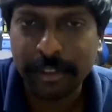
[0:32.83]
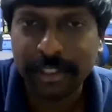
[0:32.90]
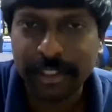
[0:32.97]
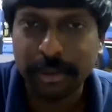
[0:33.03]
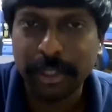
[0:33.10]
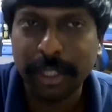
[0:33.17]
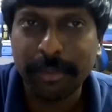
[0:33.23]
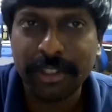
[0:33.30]

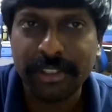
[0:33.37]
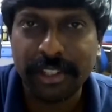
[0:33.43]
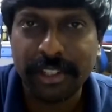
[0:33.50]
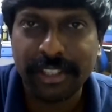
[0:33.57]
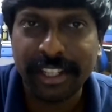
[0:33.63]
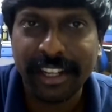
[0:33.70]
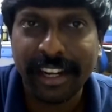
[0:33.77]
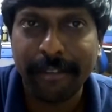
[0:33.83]
Sudhir Misra
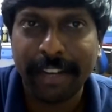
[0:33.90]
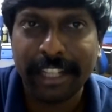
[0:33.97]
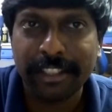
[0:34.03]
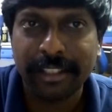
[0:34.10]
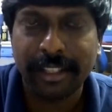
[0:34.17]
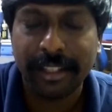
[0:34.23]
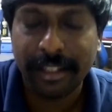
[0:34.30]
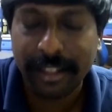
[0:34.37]
sir
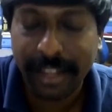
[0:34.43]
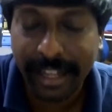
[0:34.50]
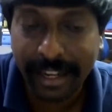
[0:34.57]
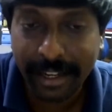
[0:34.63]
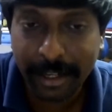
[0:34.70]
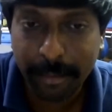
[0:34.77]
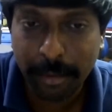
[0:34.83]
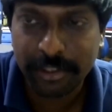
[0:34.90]

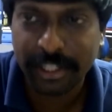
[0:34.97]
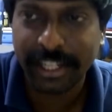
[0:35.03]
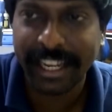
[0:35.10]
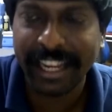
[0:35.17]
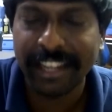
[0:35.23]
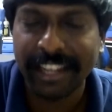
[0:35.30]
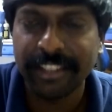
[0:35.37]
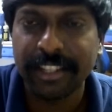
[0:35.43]
and Professor
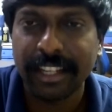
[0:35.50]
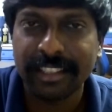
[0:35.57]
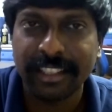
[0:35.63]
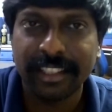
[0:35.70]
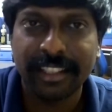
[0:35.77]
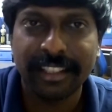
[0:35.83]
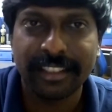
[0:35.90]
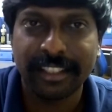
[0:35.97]
K.N. Jha
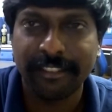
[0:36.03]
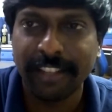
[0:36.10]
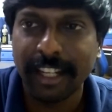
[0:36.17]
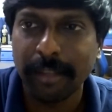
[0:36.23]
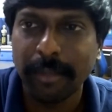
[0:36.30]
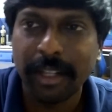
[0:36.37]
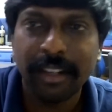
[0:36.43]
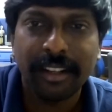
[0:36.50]
sir is
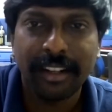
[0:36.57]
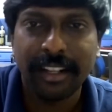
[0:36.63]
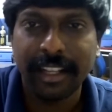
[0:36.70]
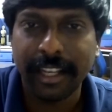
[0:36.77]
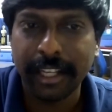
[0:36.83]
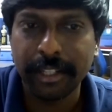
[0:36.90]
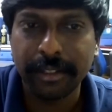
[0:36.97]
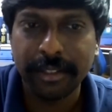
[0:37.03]
available
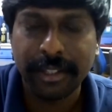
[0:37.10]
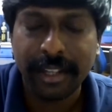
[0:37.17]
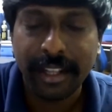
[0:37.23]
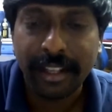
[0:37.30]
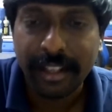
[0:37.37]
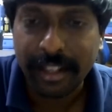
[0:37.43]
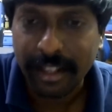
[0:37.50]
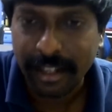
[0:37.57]
in
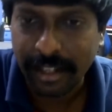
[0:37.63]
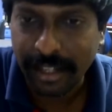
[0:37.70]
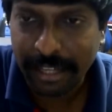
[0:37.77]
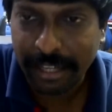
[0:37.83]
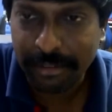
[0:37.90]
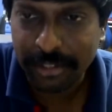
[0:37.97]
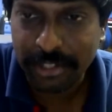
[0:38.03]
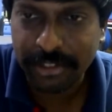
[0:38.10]

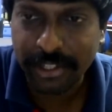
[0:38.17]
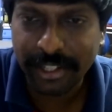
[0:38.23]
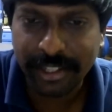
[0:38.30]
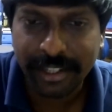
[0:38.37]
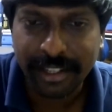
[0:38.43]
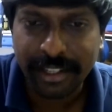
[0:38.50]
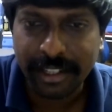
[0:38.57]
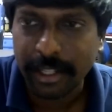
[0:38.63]
live
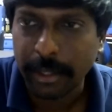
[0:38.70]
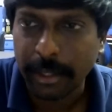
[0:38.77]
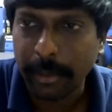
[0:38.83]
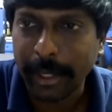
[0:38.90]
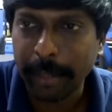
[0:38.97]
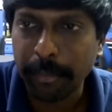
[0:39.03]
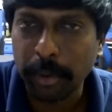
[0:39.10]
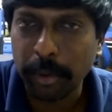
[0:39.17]
session.
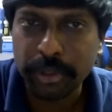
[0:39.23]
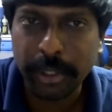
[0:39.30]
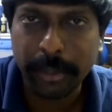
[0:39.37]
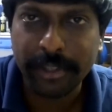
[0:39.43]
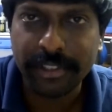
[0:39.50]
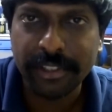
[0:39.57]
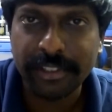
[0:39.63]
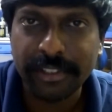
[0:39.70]
You can post
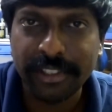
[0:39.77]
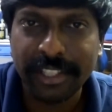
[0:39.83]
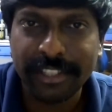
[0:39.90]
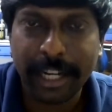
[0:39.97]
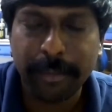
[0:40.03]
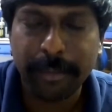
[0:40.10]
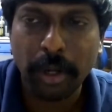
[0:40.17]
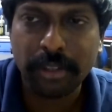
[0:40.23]
your questions in the
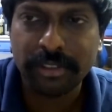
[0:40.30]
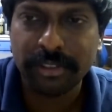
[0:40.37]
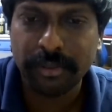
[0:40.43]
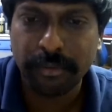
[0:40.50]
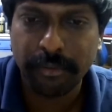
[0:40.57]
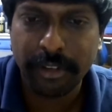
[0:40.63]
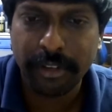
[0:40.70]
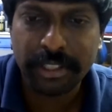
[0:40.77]
chat
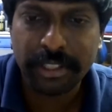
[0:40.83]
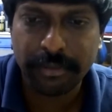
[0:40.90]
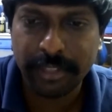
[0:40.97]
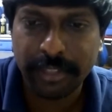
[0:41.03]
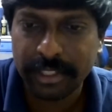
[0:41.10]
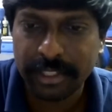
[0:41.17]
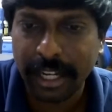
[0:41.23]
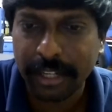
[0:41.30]
box.
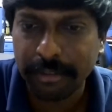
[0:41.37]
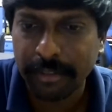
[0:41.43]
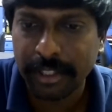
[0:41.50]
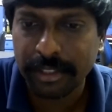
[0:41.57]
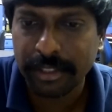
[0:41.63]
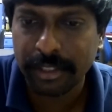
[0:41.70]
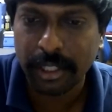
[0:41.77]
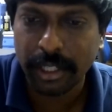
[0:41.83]
First, we start
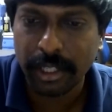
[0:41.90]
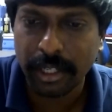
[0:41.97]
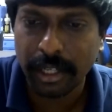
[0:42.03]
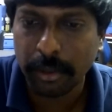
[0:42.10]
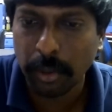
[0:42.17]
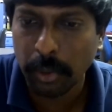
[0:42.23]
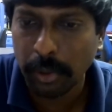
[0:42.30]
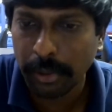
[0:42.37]
with
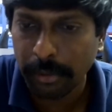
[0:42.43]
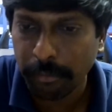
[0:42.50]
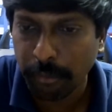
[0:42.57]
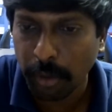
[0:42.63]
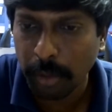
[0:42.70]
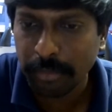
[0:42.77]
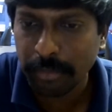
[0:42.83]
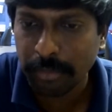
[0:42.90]
Google
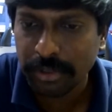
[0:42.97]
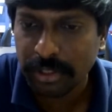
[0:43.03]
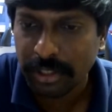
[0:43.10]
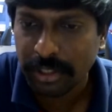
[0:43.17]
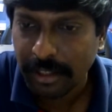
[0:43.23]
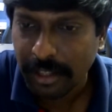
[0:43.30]
Forms